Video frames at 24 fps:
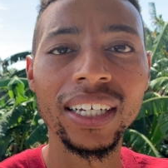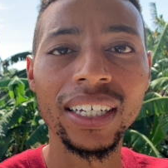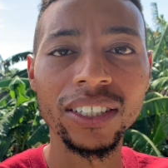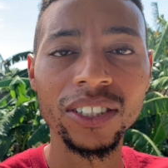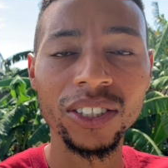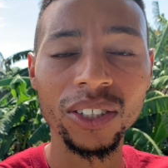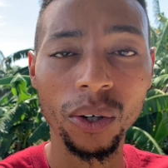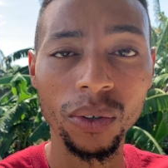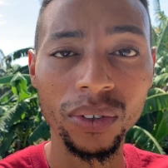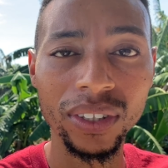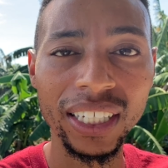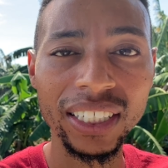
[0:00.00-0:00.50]

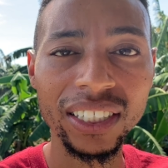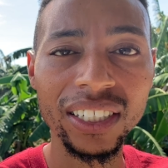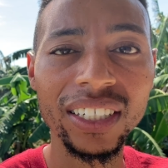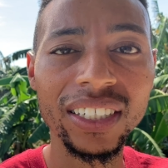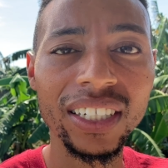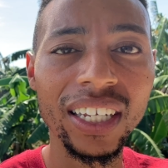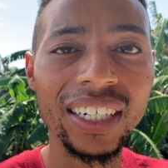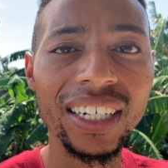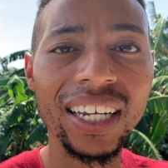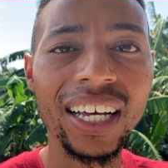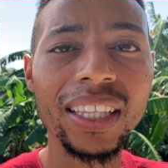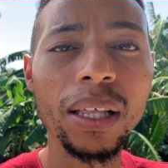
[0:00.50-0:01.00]
So this is
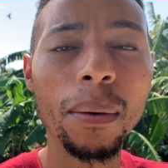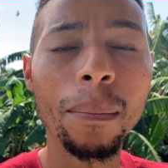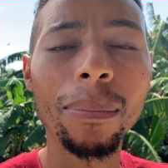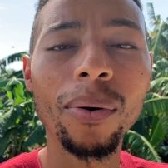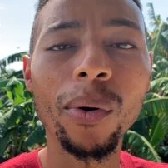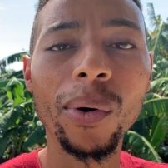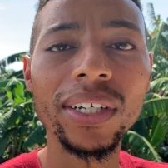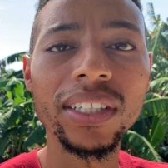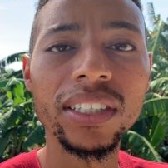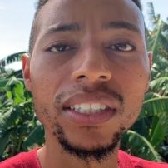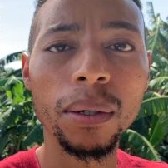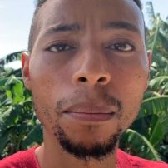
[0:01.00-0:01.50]
another
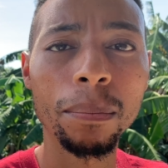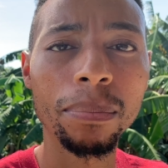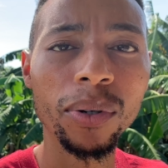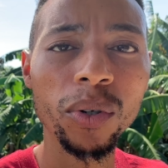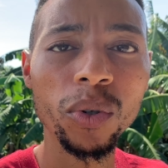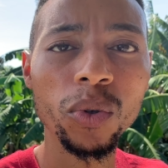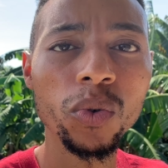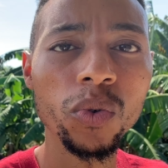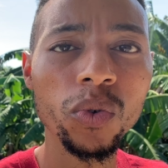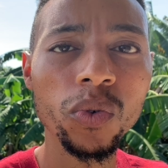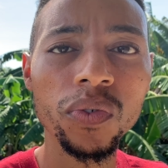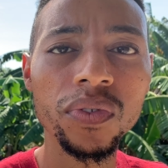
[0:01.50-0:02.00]
point to
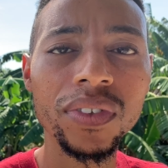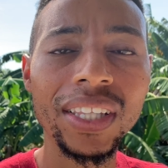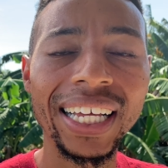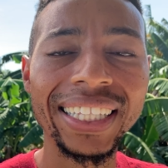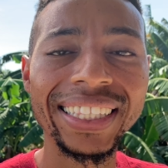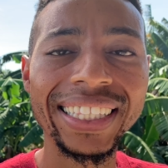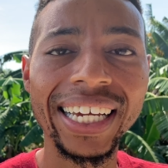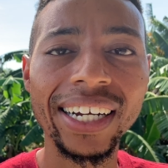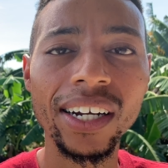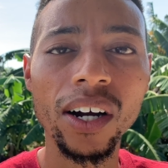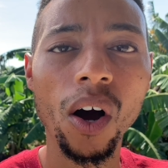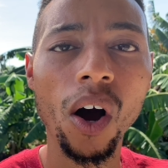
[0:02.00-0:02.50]
prove that
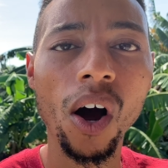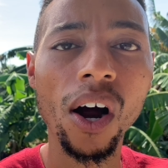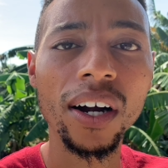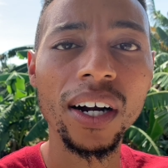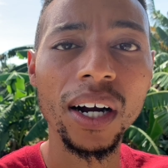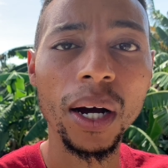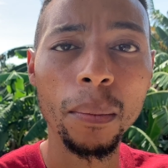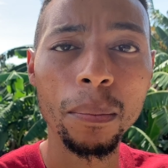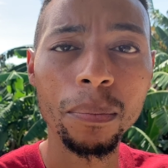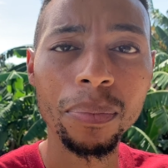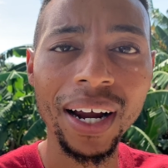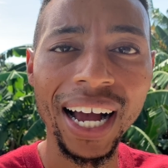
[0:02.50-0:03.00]
there
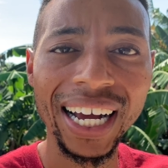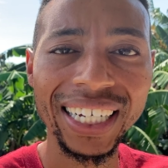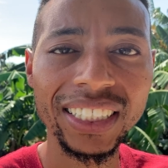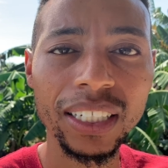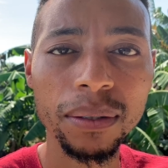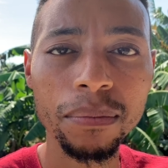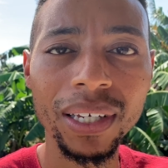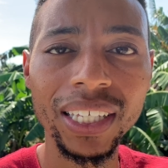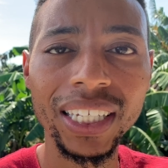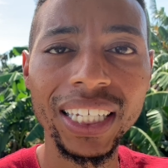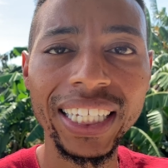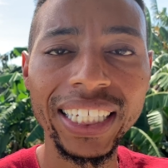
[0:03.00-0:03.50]
are
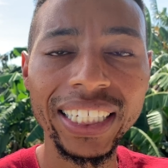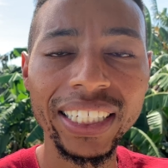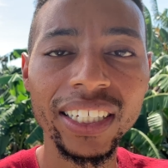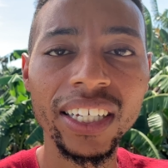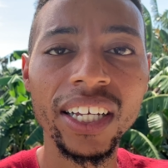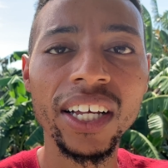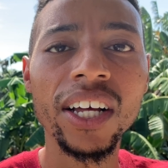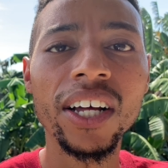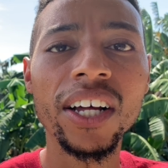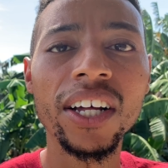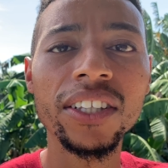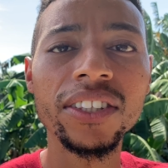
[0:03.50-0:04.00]
approximately
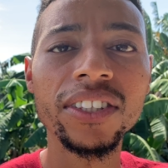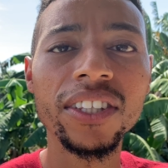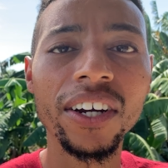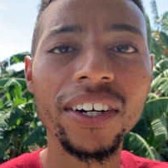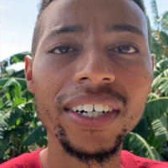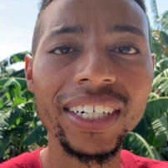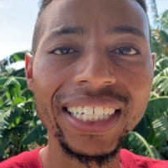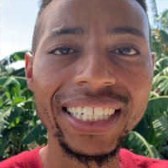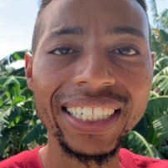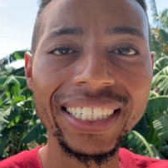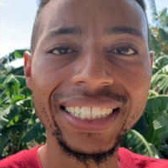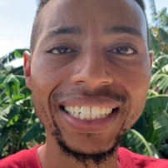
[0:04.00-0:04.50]

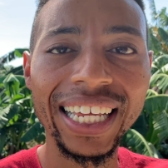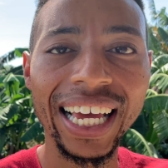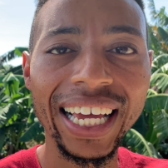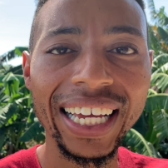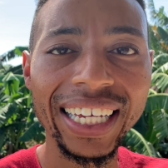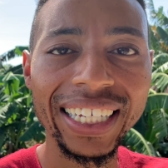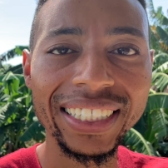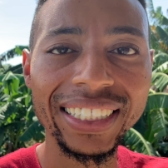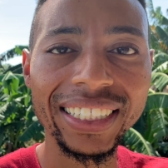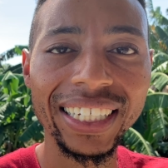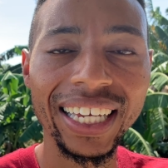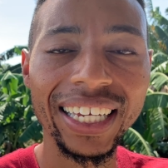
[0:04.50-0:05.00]
30
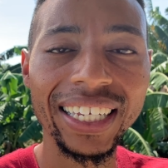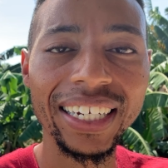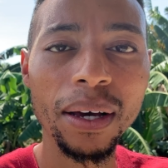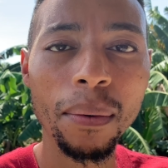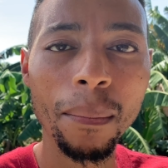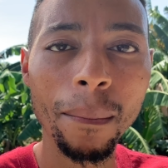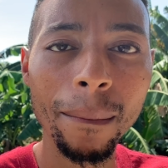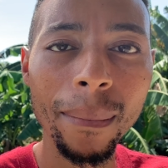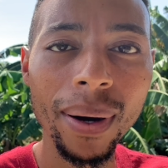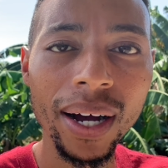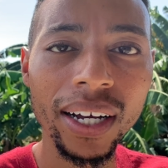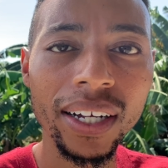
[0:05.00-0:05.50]
days in a
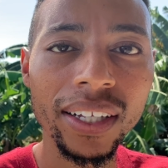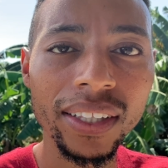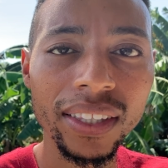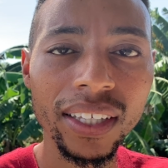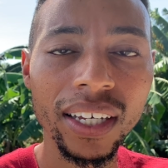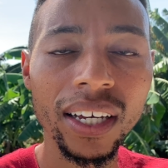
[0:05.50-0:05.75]
month